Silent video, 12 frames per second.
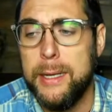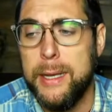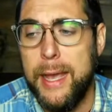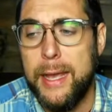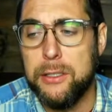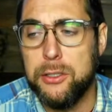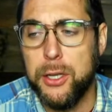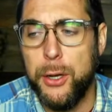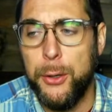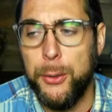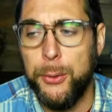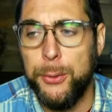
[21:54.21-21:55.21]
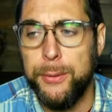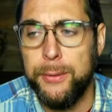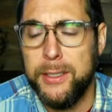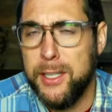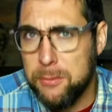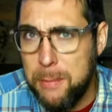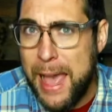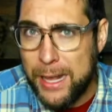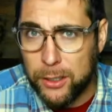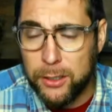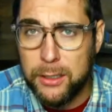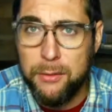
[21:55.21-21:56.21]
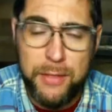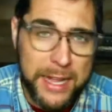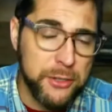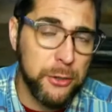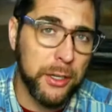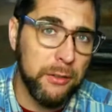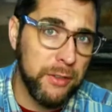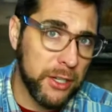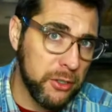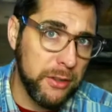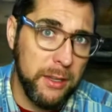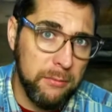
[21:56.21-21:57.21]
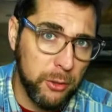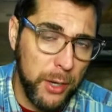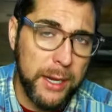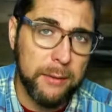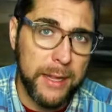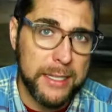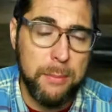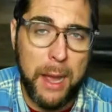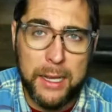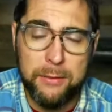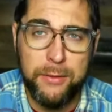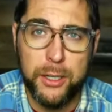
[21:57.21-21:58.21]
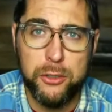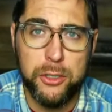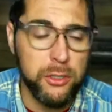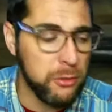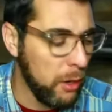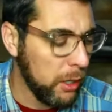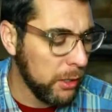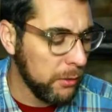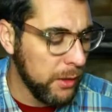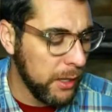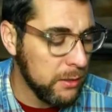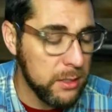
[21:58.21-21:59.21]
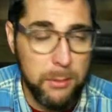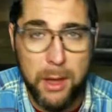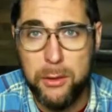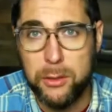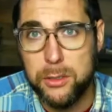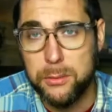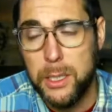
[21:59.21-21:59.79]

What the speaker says: And so it does matter. And if that's your conviction, then great. That's my conviction, stronger than some others.